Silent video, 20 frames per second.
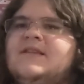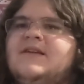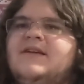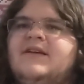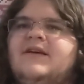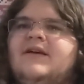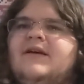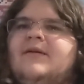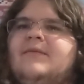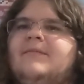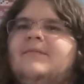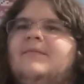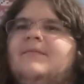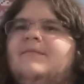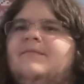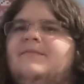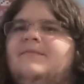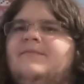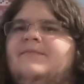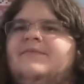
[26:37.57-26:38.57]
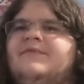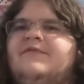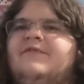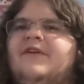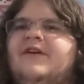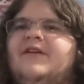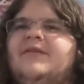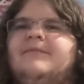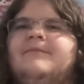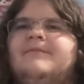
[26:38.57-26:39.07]
um,
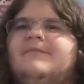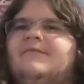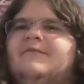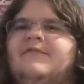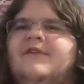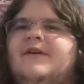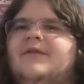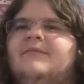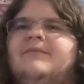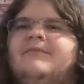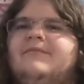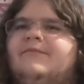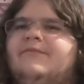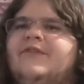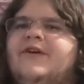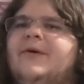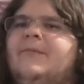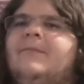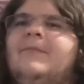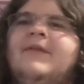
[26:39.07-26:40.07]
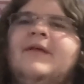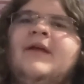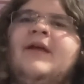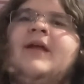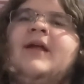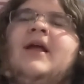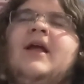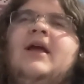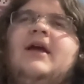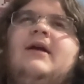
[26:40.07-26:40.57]
fun, fun film.
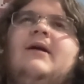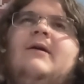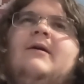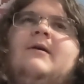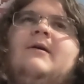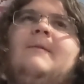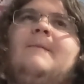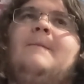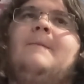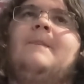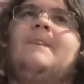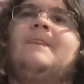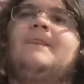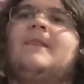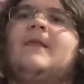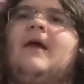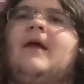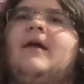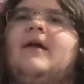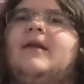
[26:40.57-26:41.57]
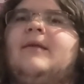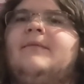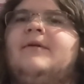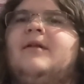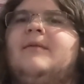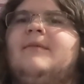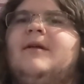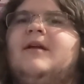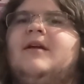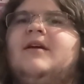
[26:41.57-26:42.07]
Um, and I'm
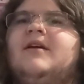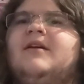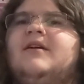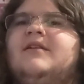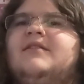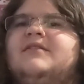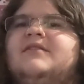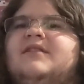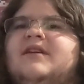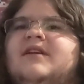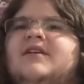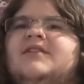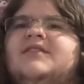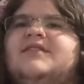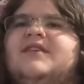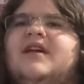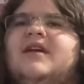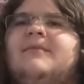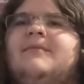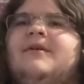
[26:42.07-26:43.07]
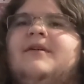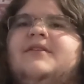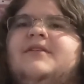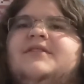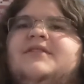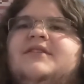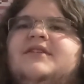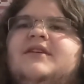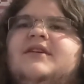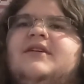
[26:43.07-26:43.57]
gonna make a second
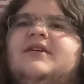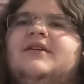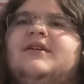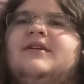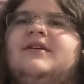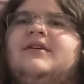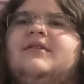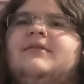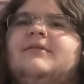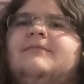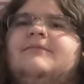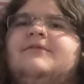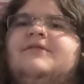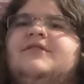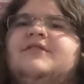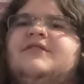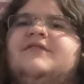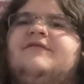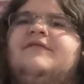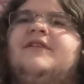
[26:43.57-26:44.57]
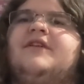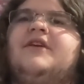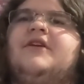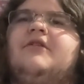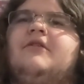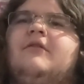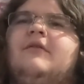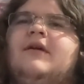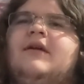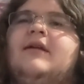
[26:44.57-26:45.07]
segment um, to this
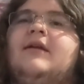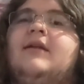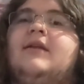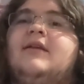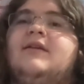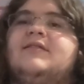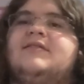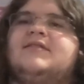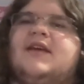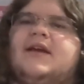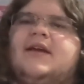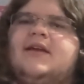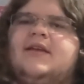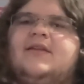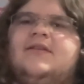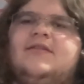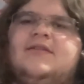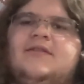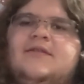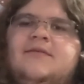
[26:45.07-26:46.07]
video in a second.